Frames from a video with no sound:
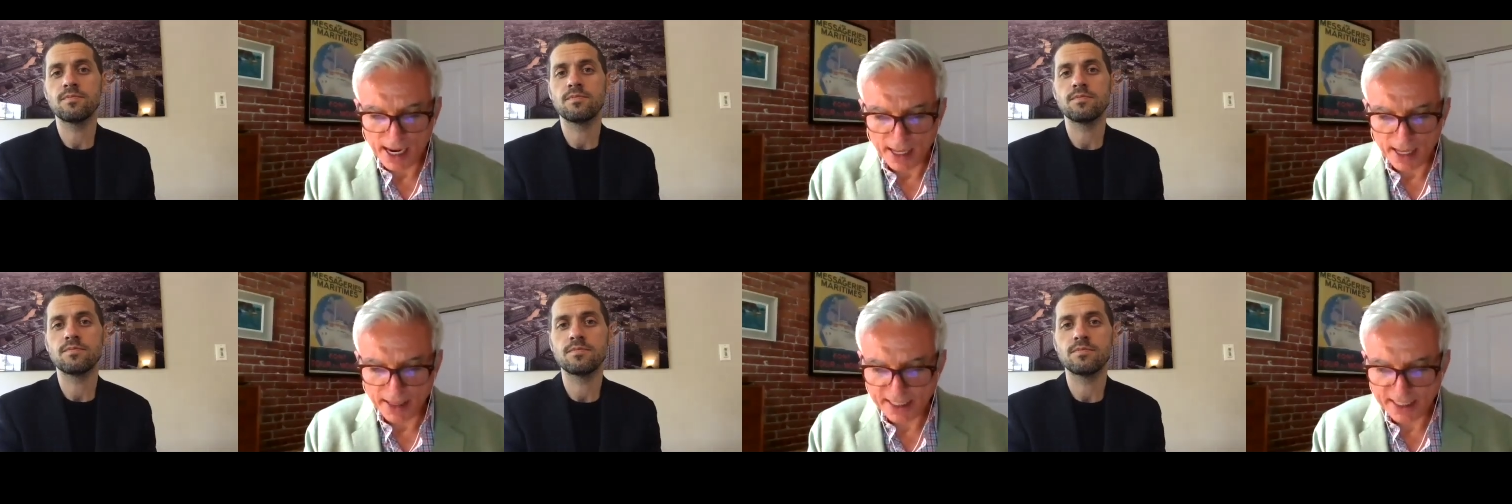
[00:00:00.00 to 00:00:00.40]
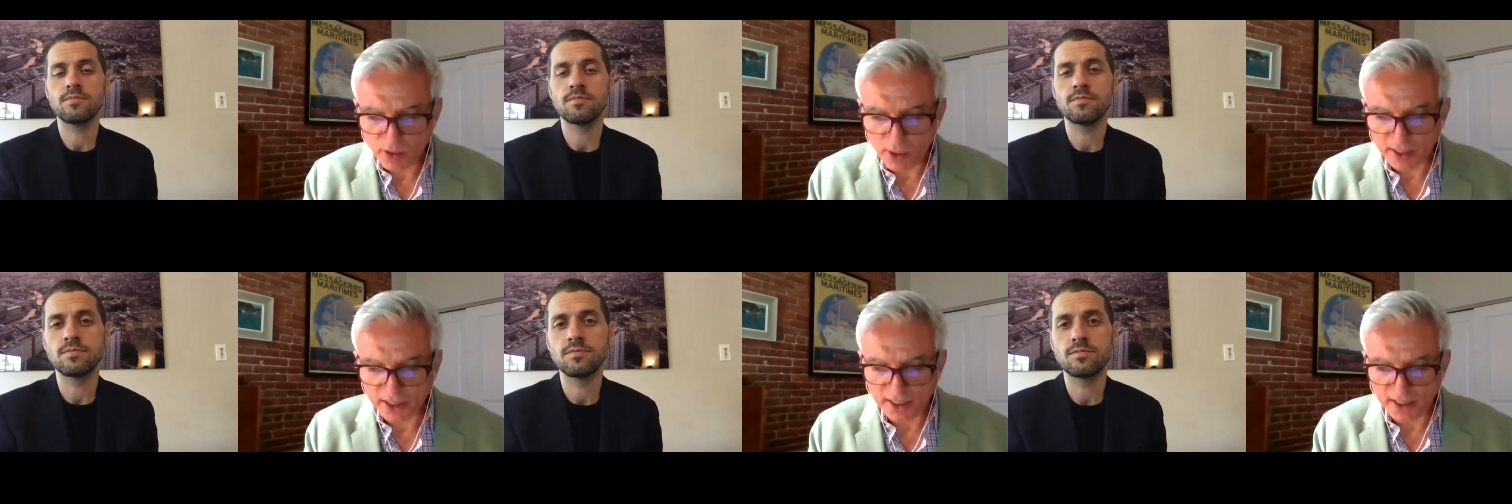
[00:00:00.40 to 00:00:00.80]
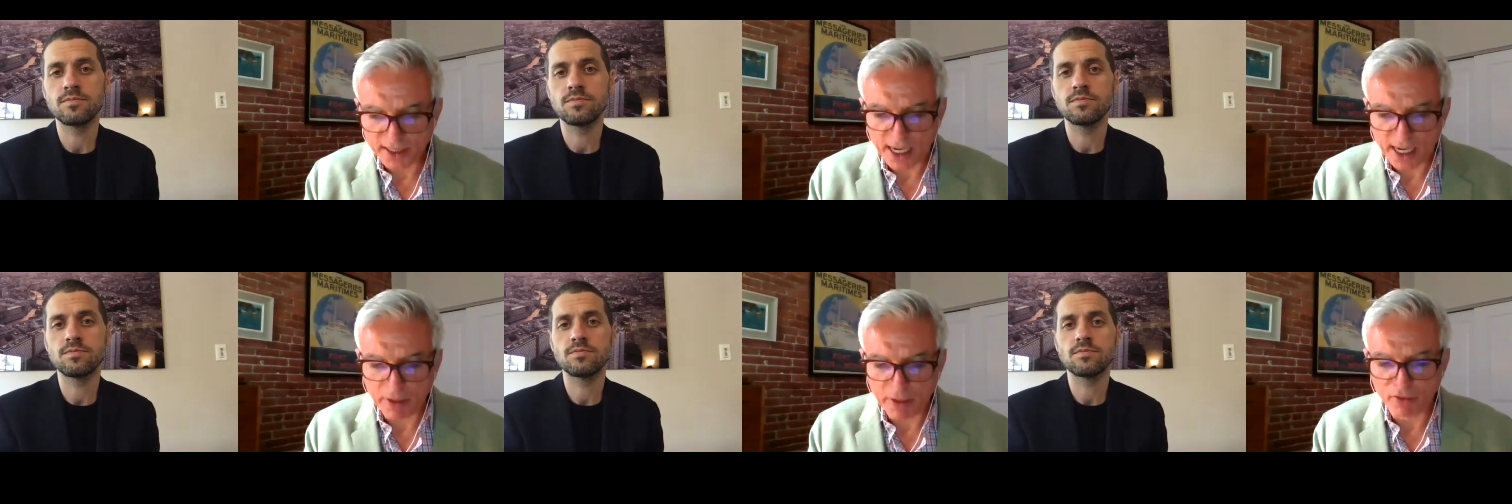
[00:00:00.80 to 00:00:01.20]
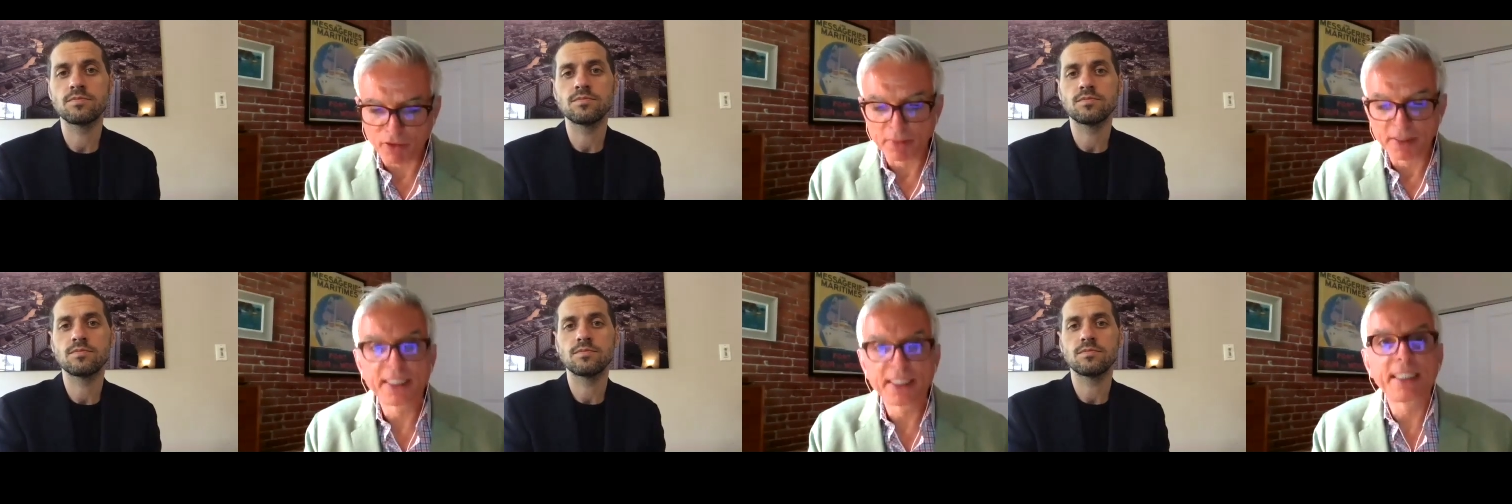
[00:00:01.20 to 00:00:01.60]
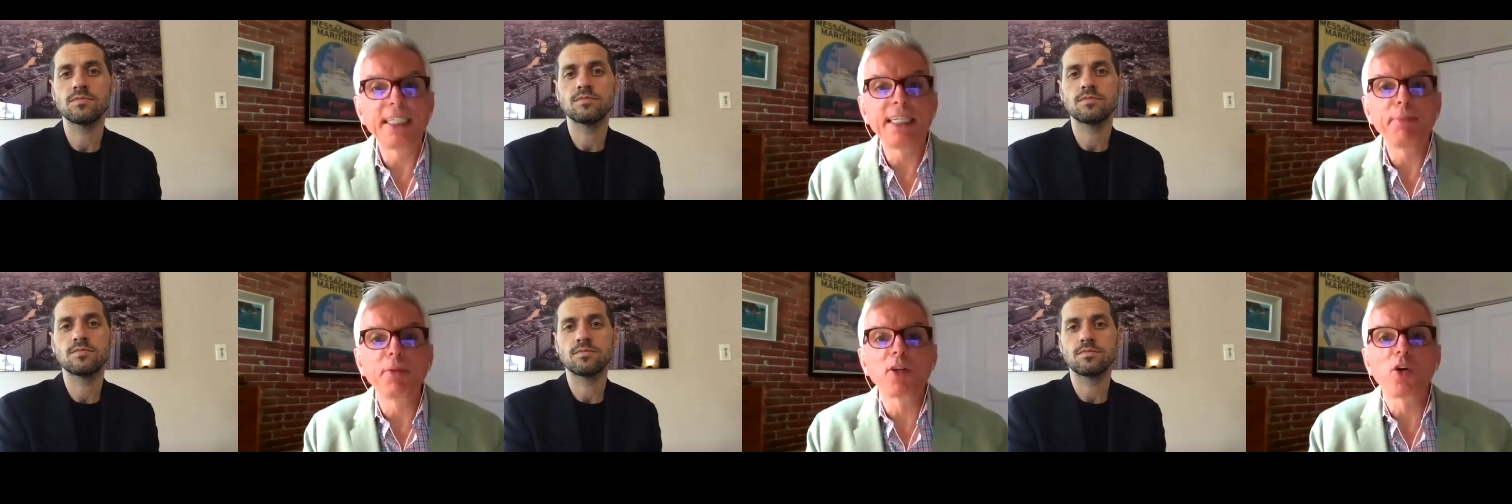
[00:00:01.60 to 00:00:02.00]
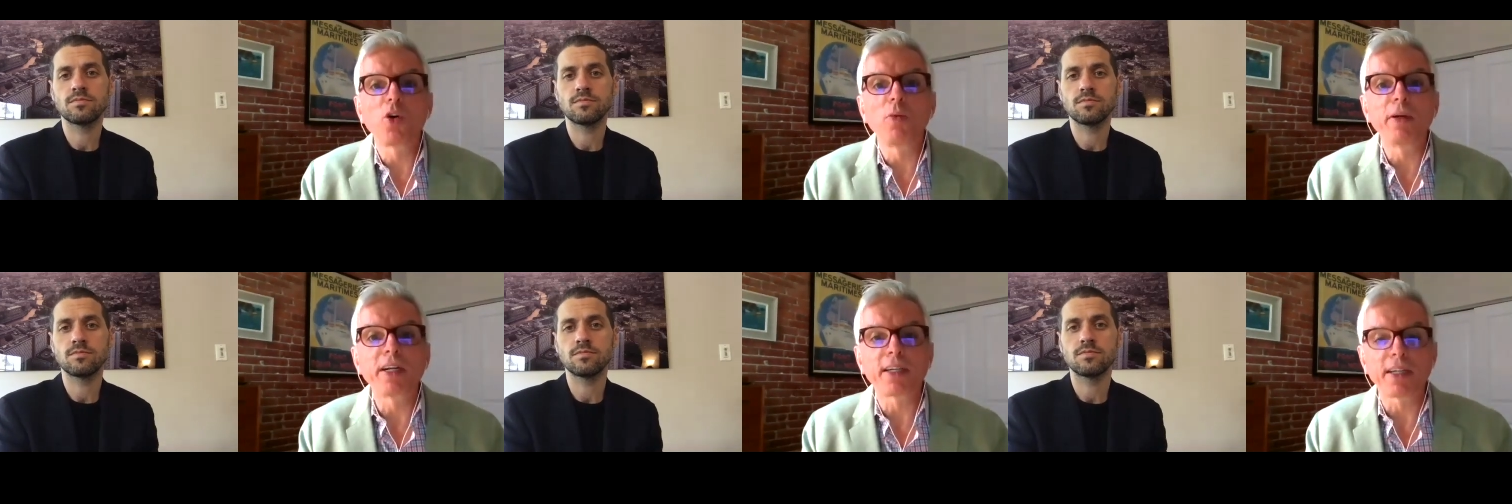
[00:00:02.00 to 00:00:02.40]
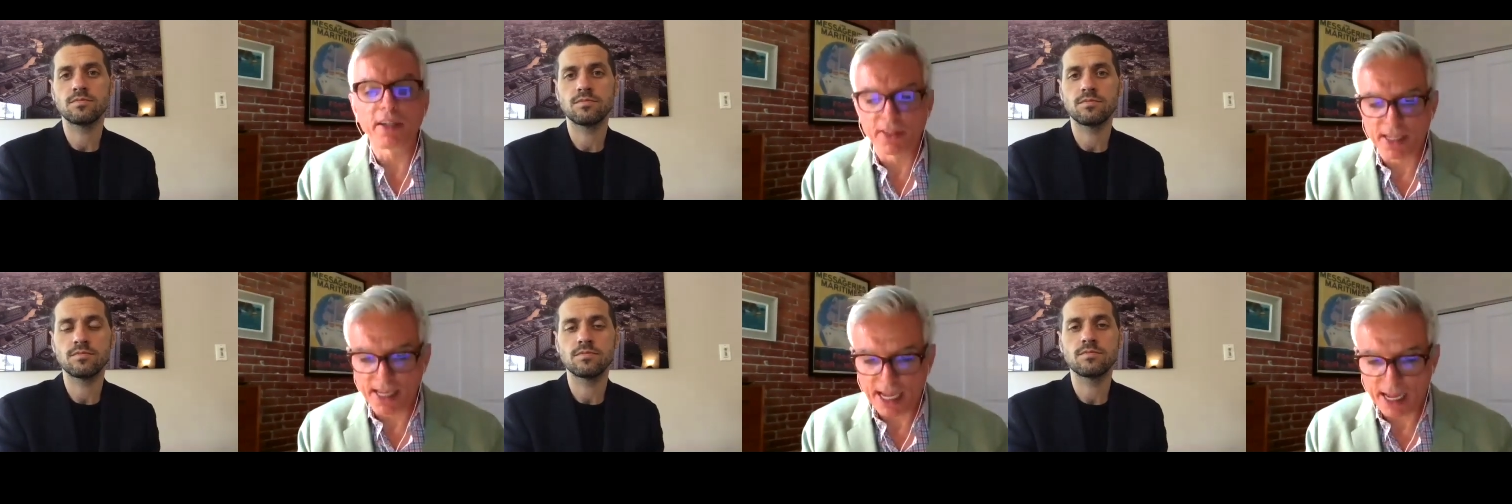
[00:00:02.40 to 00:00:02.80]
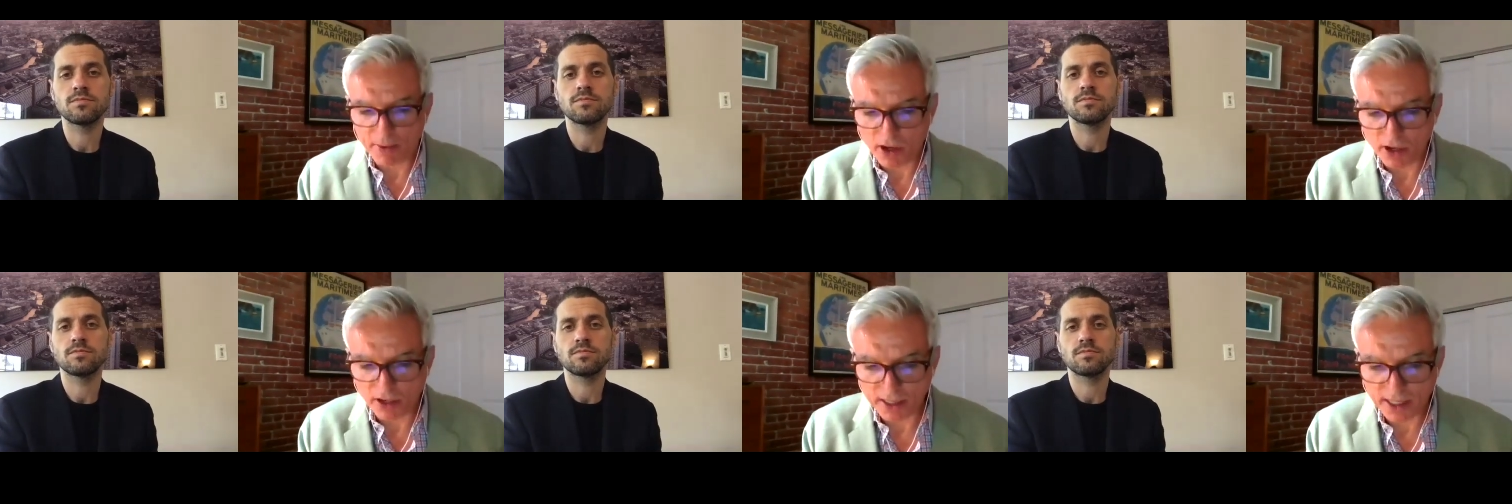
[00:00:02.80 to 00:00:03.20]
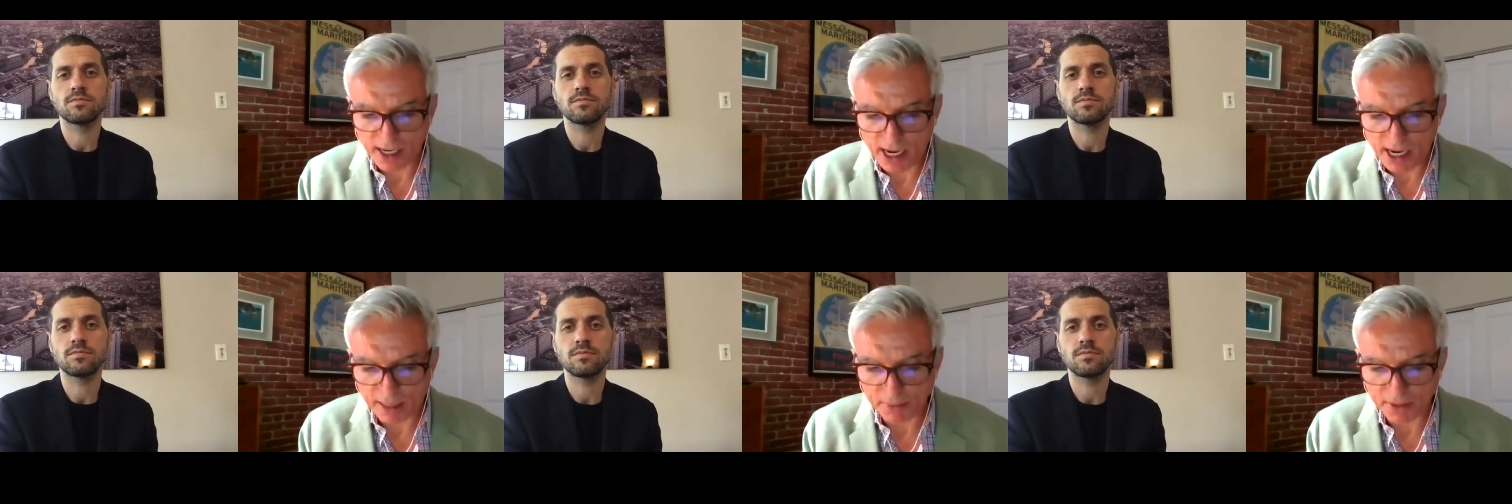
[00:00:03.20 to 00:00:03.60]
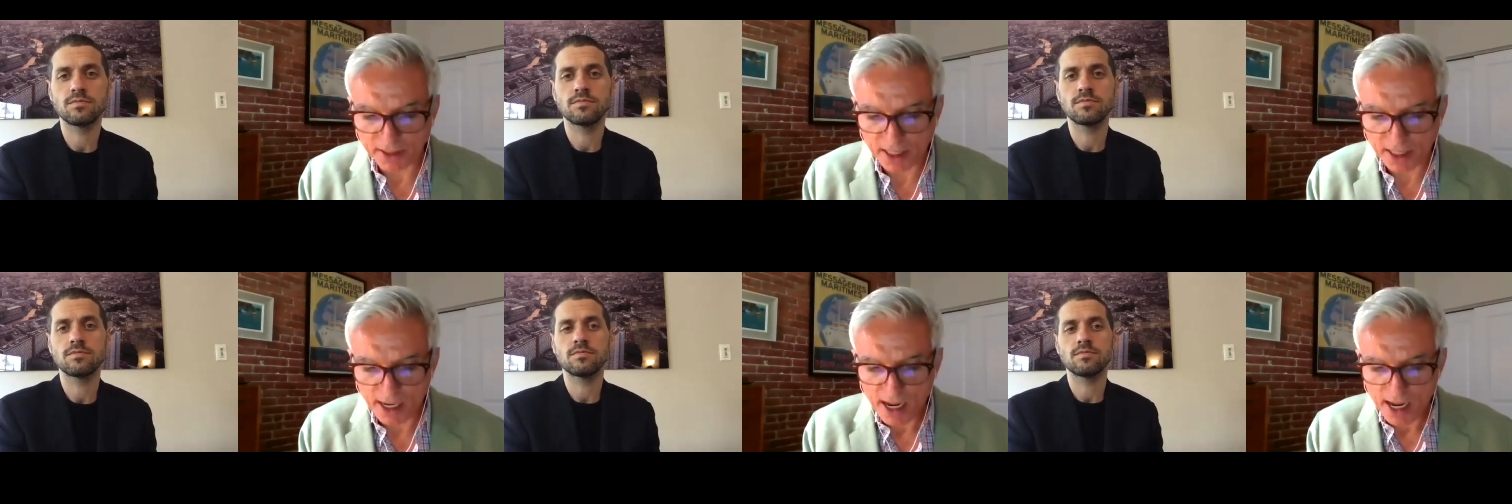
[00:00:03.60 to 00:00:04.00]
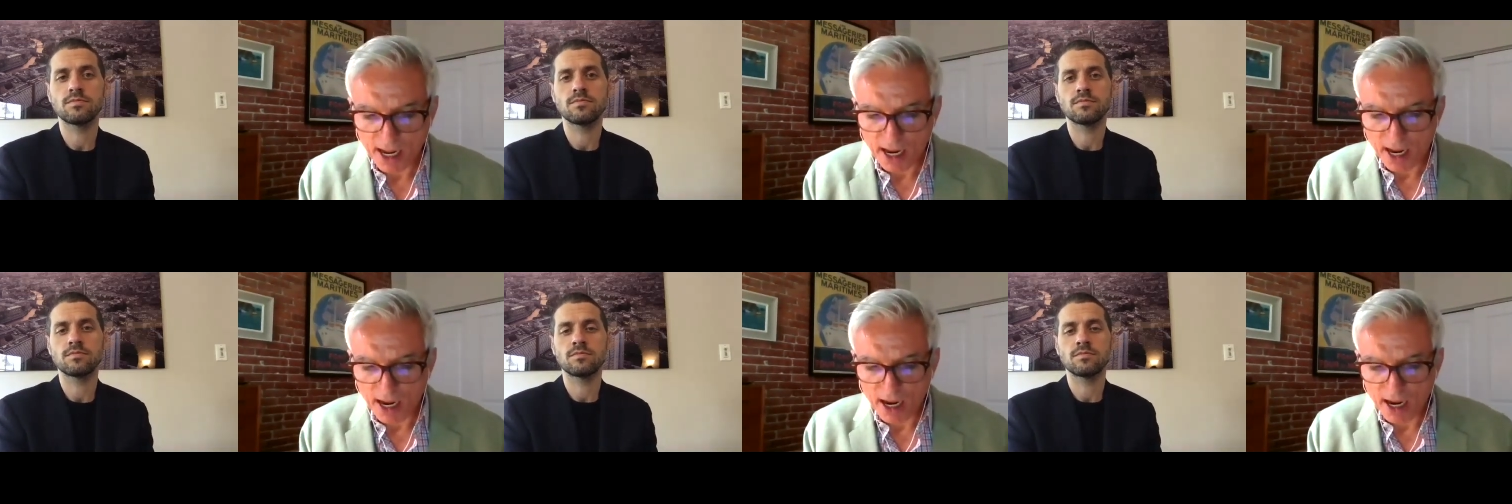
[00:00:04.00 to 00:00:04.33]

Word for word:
Speaker 1: uh, this question has come in from Cindy McCormick of the Cape Cod Times.